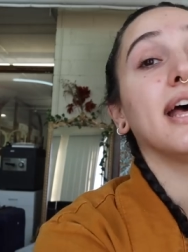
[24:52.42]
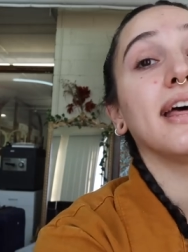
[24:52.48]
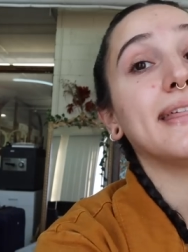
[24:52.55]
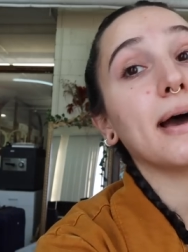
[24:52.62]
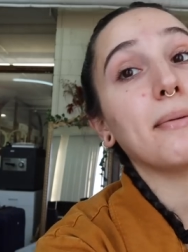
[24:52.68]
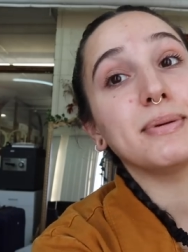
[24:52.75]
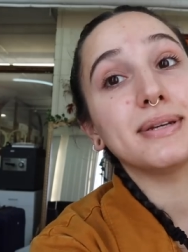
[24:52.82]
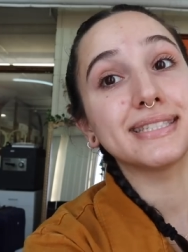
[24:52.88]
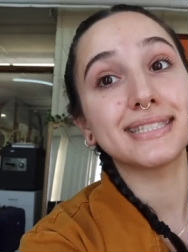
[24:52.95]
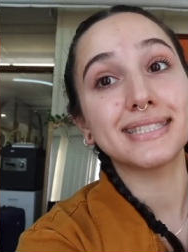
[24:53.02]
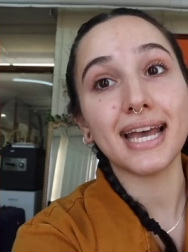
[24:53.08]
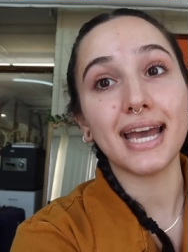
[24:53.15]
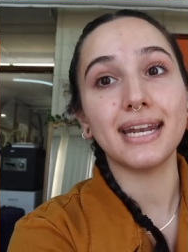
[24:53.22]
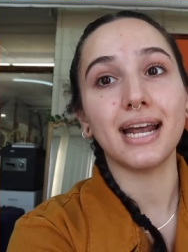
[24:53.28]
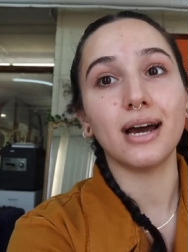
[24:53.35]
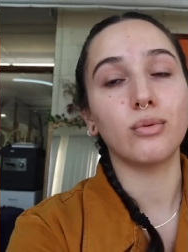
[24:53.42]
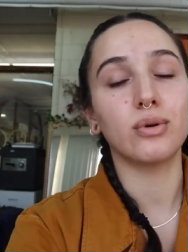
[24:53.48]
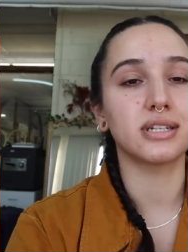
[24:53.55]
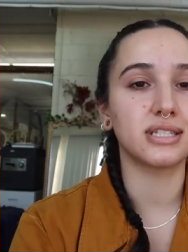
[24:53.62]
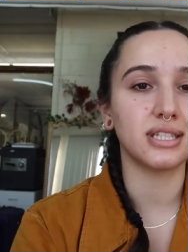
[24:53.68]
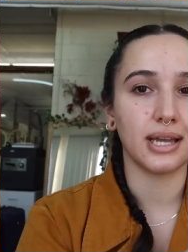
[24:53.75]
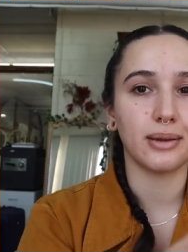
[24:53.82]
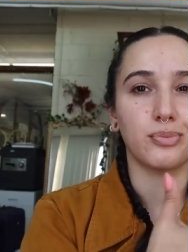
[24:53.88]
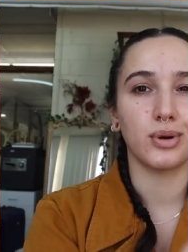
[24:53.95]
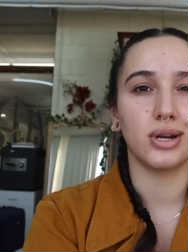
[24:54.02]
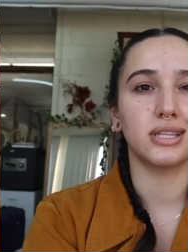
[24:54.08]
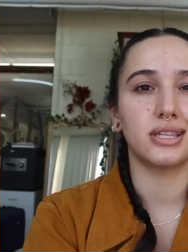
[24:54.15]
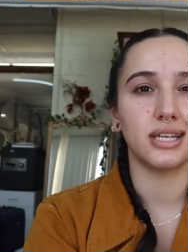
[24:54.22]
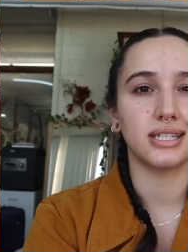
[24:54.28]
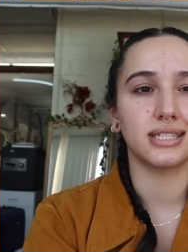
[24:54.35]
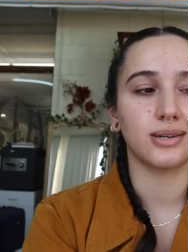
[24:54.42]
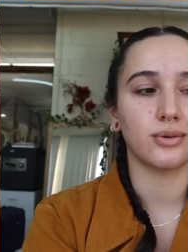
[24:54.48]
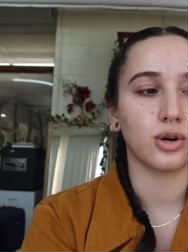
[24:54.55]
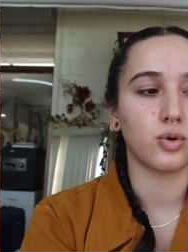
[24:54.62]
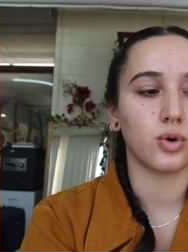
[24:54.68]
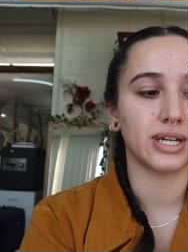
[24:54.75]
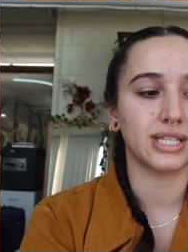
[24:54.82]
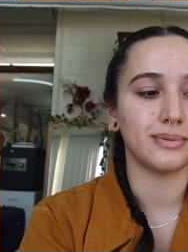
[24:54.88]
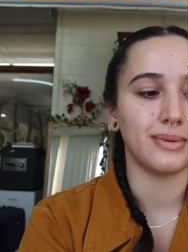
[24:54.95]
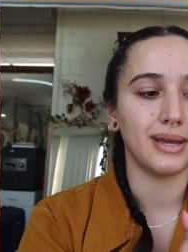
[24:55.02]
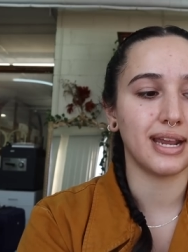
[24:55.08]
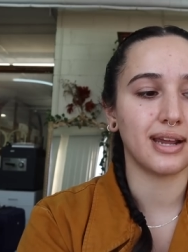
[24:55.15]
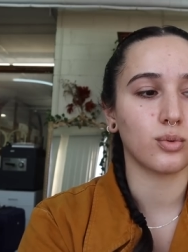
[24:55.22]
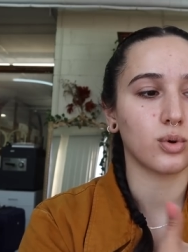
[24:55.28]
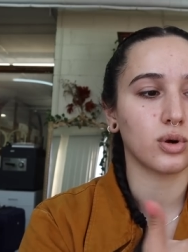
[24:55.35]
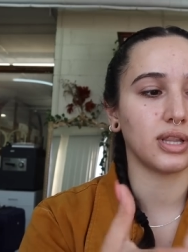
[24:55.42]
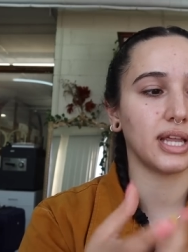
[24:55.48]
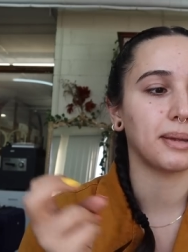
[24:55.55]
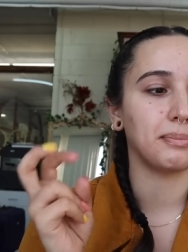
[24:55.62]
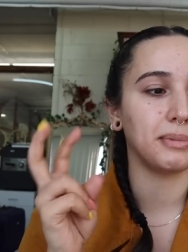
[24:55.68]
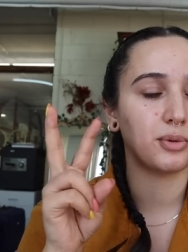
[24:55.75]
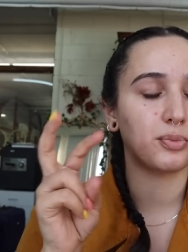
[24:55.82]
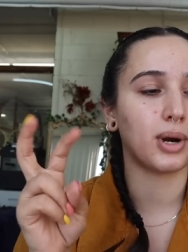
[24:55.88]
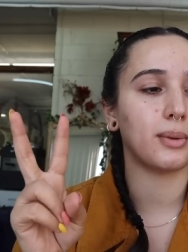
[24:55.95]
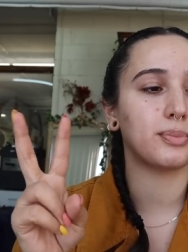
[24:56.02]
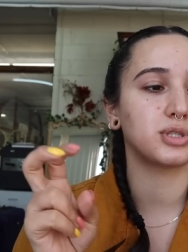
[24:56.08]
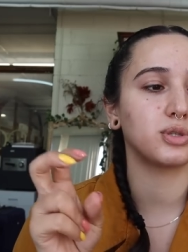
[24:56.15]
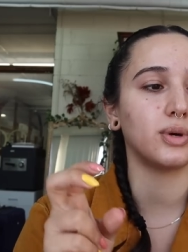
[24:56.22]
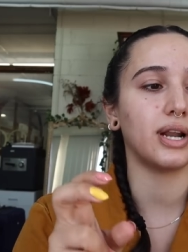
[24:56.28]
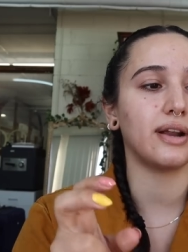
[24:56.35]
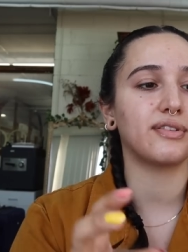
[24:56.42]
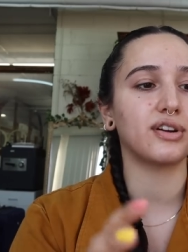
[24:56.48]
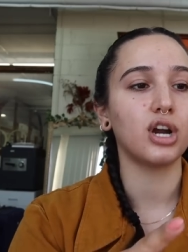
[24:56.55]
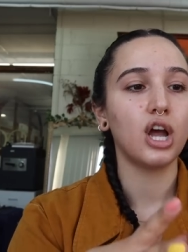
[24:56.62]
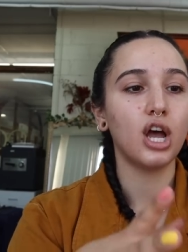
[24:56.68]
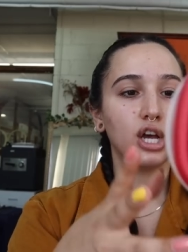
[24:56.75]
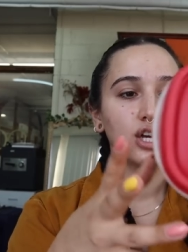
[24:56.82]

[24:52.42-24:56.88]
That being said, I wanted to like bring things that were quick to make and weren't like meal preps or whatever.